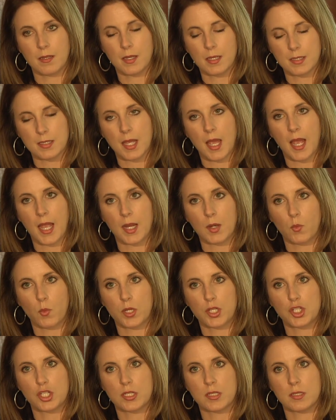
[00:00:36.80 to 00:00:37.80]
sign,
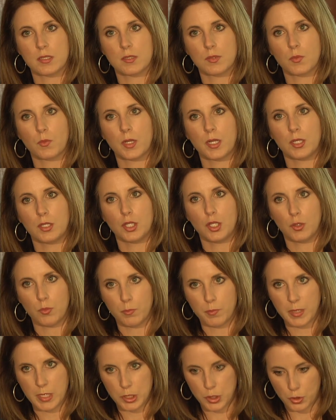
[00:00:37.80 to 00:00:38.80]
which is when you
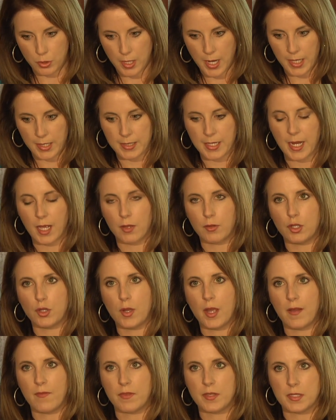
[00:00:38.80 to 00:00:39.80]
bend your neck down, you
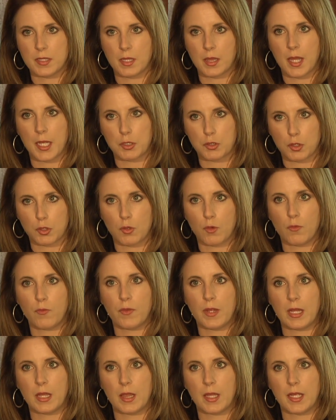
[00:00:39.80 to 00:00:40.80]
have this electrical
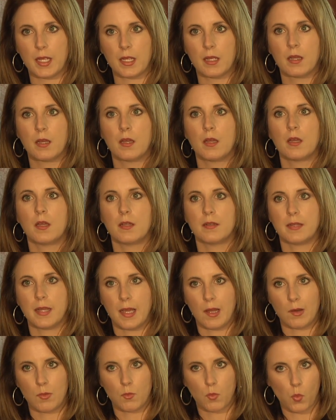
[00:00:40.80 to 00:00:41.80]
feeling
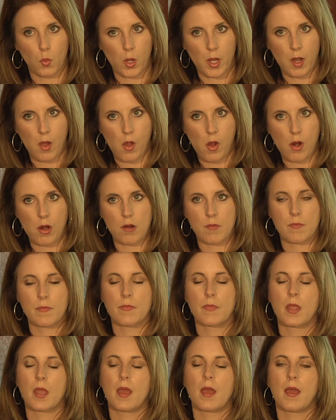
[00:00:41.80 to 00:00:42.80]
down one arm.
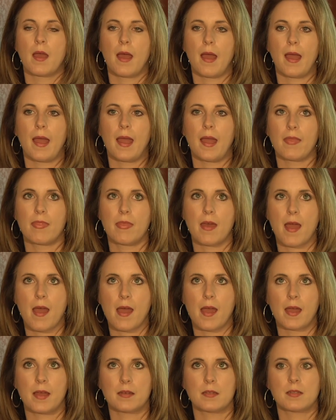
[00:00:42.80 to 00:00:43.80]
I had
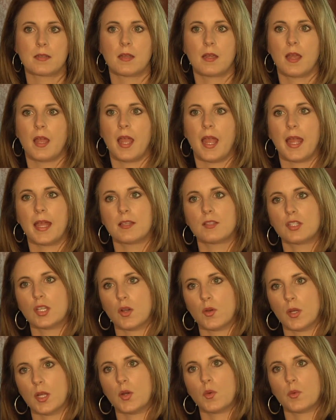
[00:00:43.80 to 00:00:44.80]
that. And
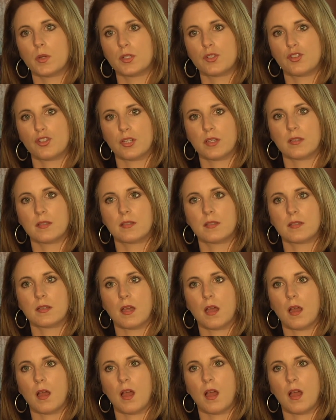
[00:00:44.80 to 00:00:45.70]
so it was just,